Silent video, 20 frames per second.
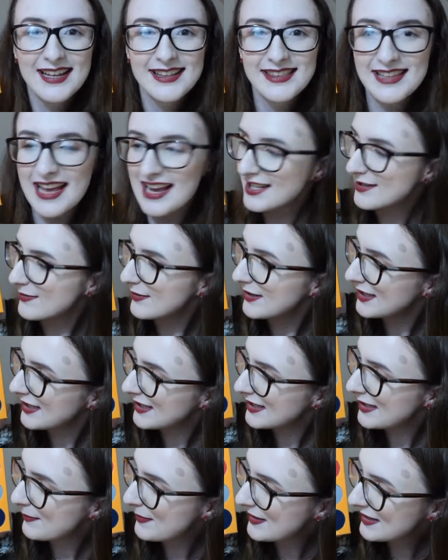next we're going
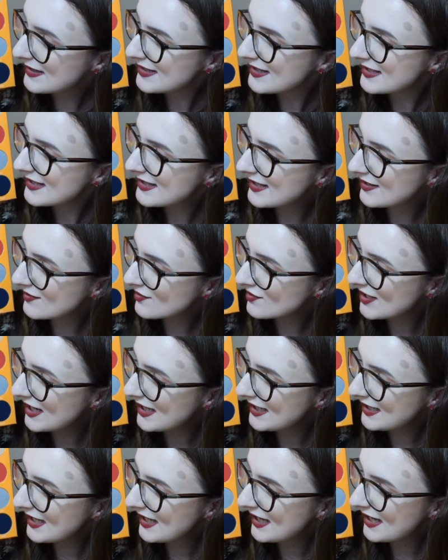to dip into this
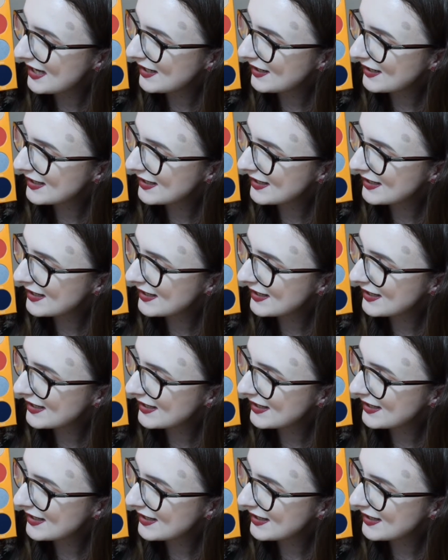shade here.